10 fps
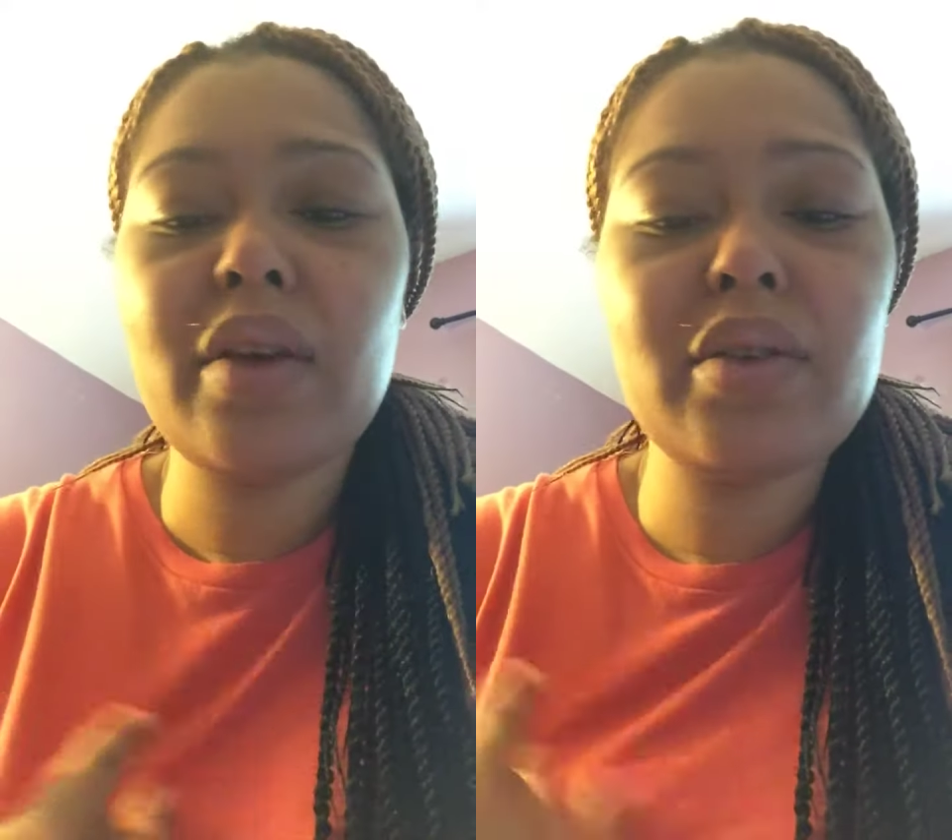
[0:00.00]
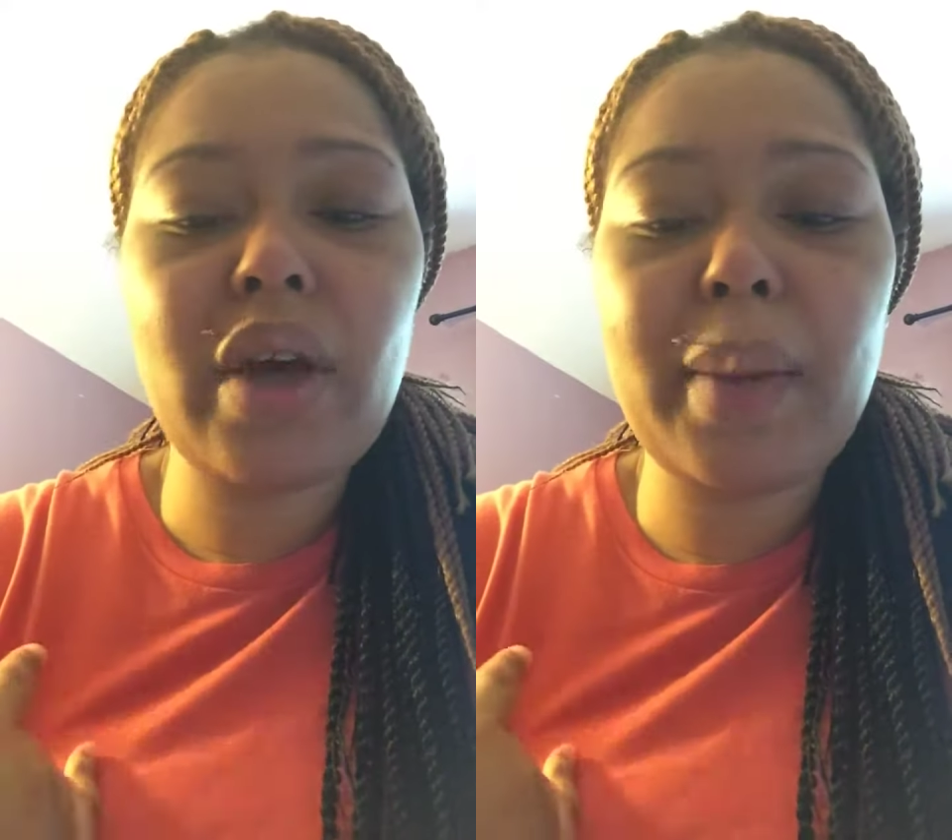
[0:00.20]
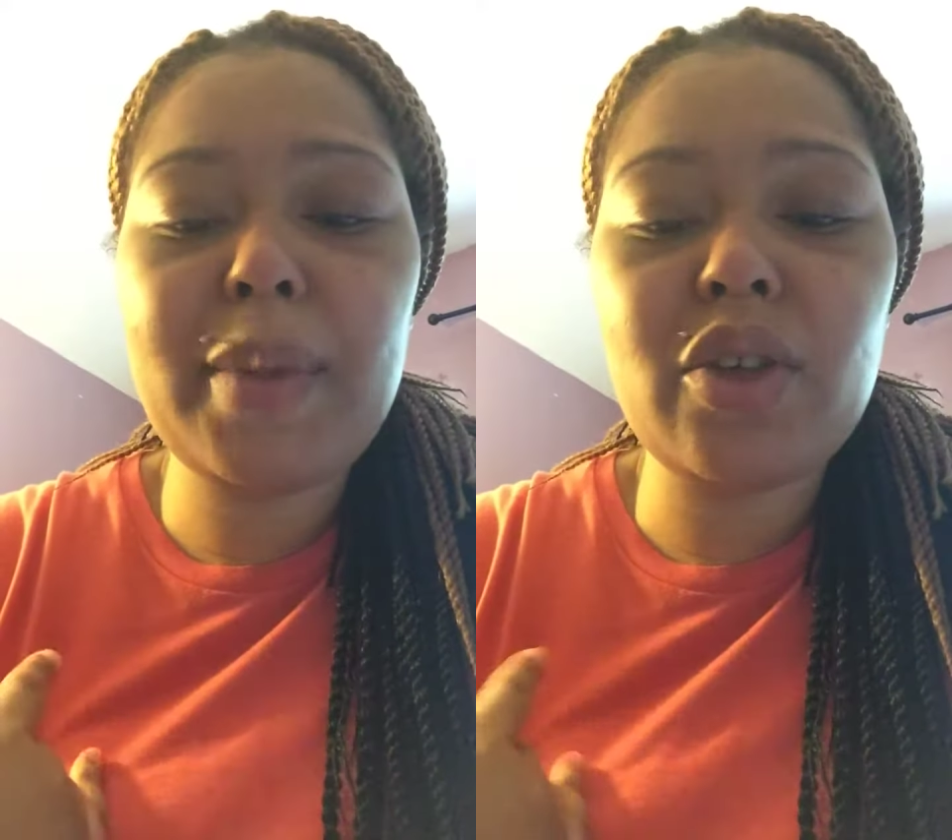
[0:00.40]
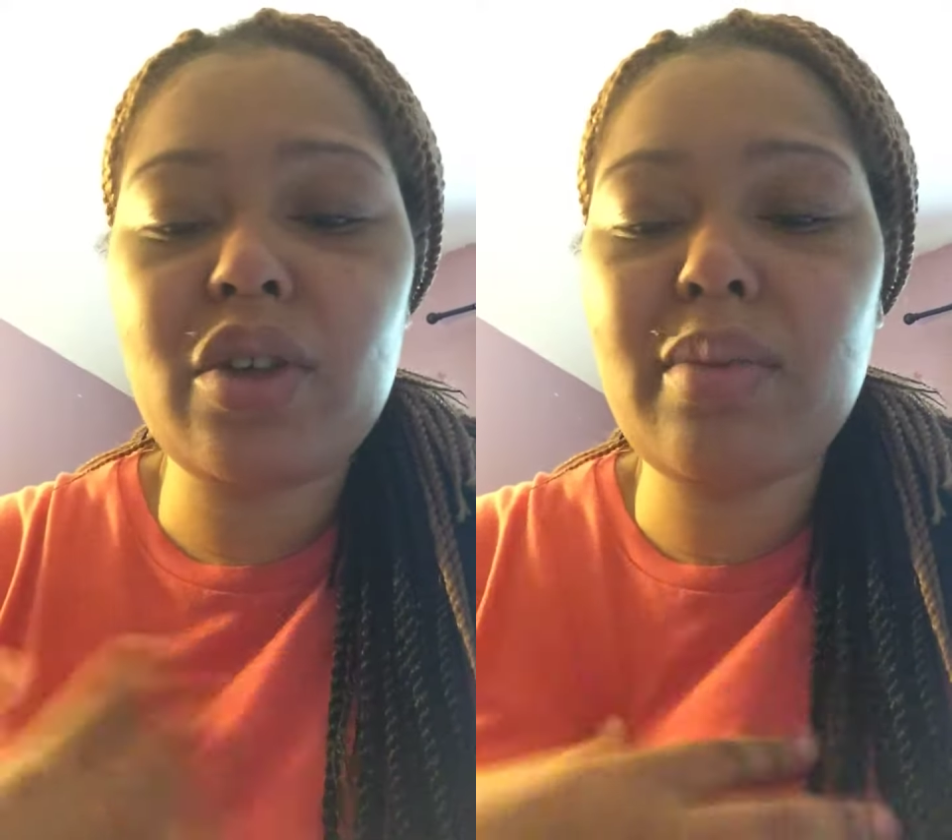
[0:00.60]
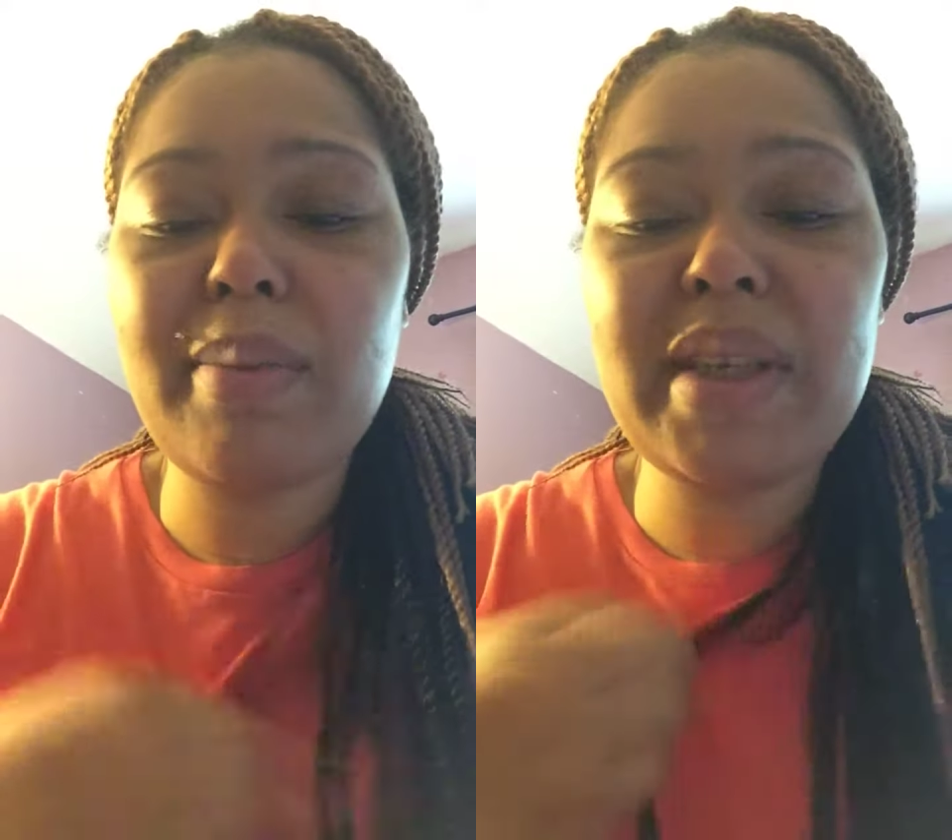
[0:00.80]
So I got my
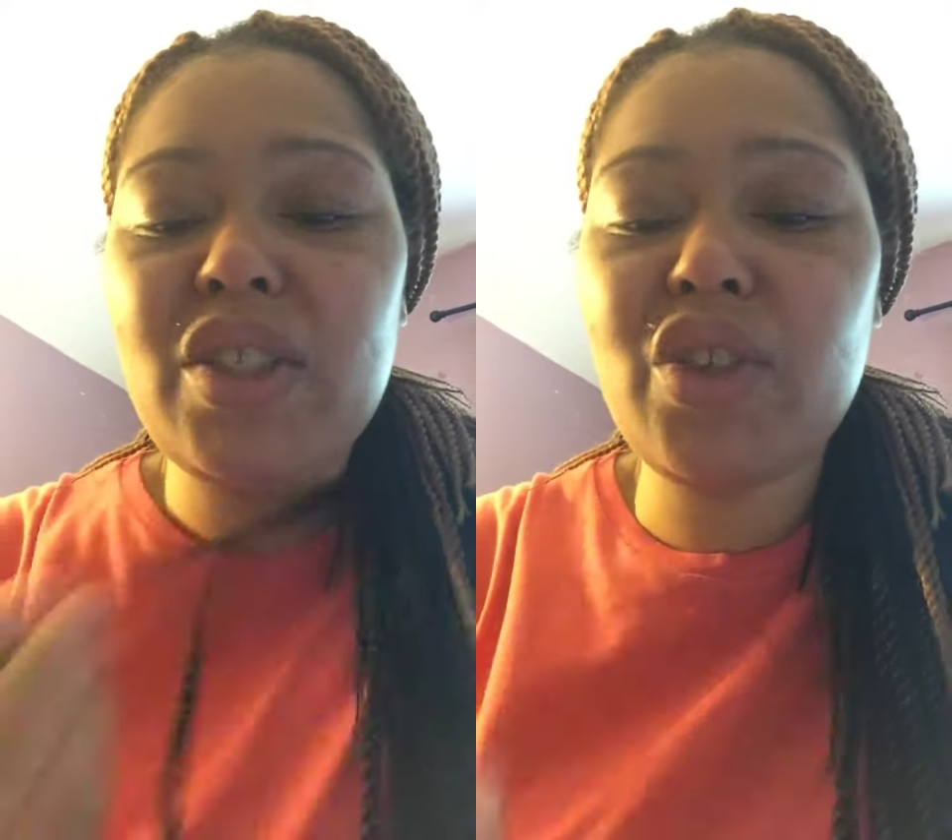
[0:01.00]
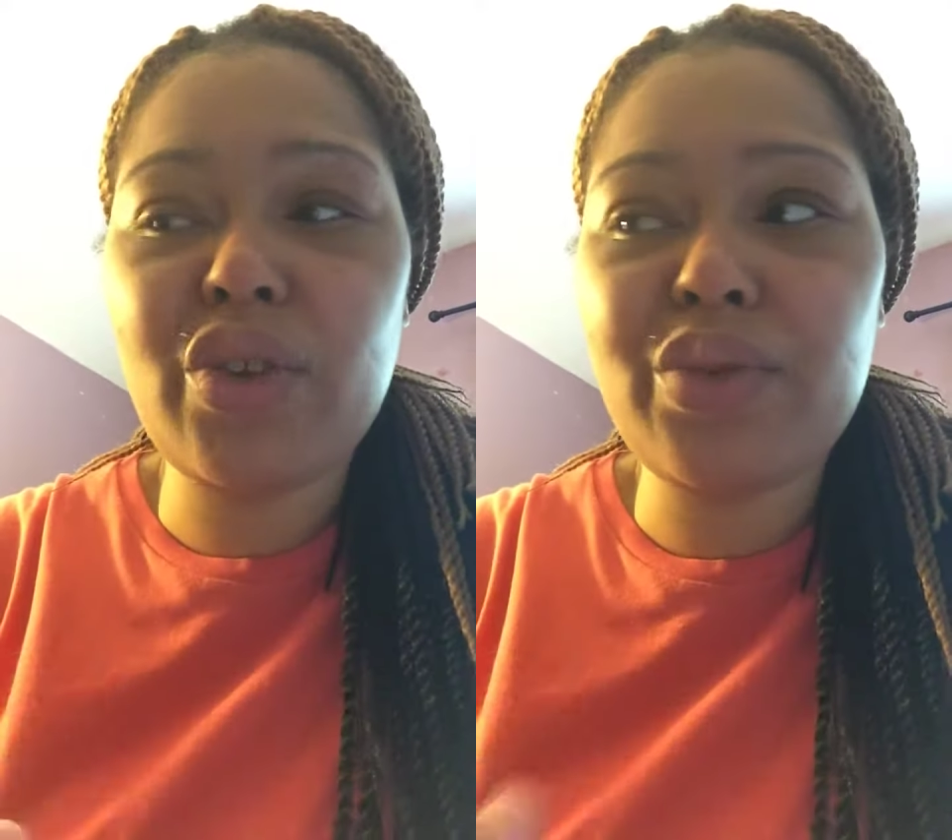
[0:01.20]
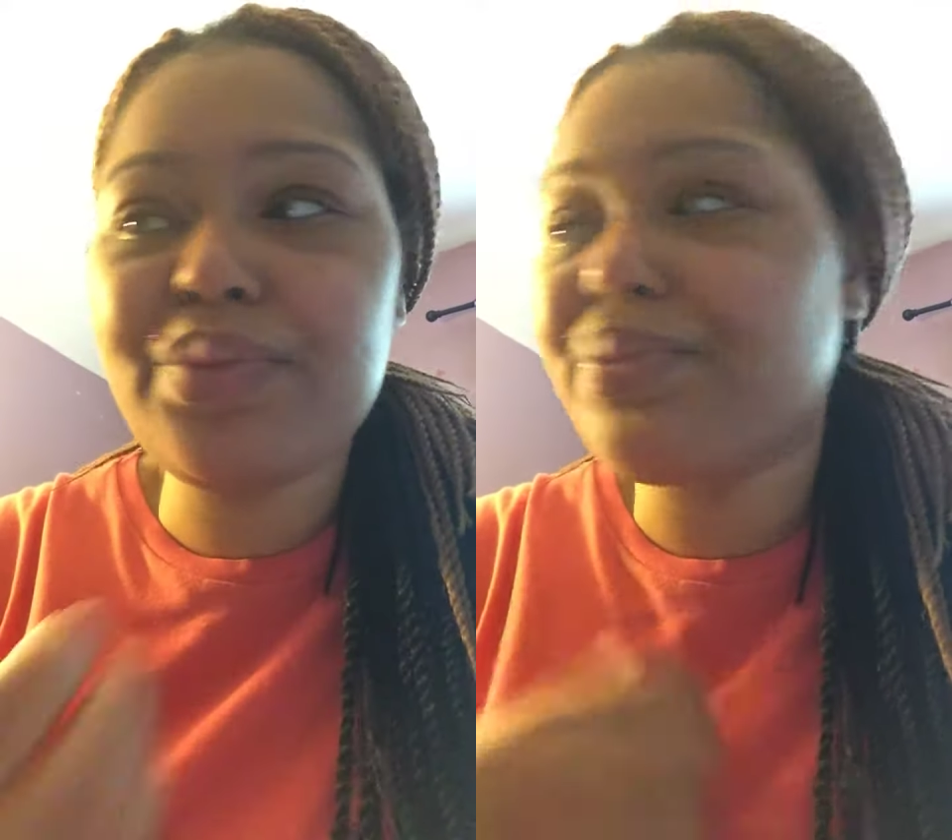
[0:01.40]
shirt, messy shirt.